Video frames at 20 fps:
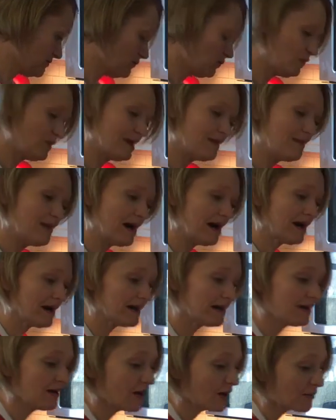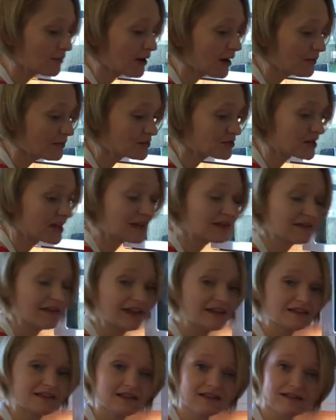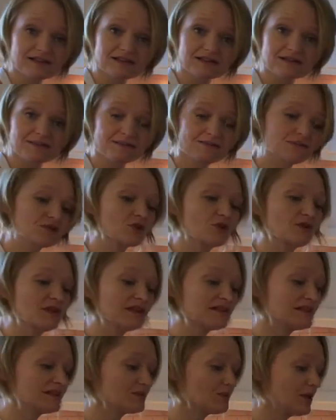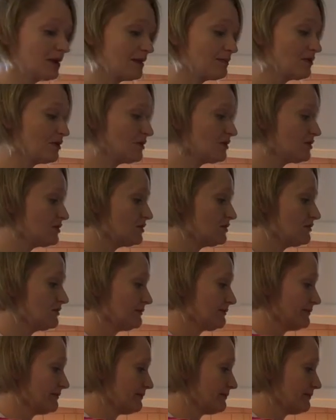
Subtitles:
We buy our Parmesan like this. So this is what I'm gonna do.